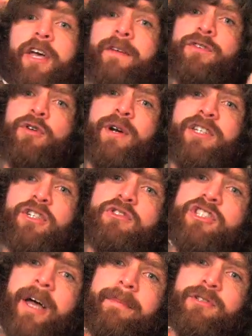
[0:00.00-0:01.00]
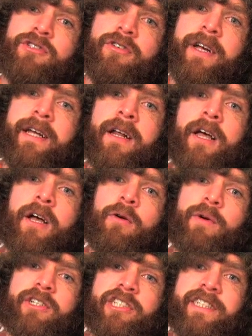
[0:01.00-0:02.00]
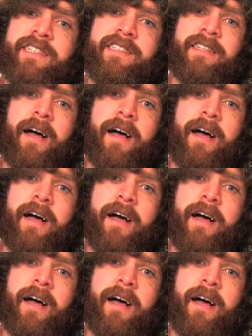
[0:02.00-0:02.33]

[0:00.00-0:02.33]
You have 22 Jump Street, which is